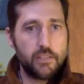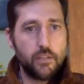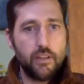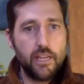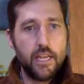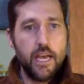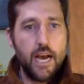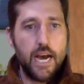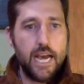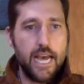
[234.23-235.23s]
so that
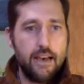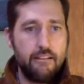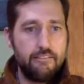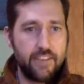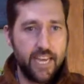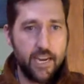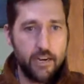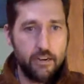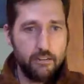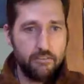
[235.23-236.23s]
I have
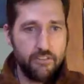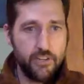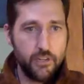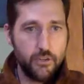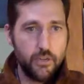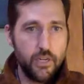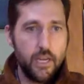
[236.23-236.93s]
care for you,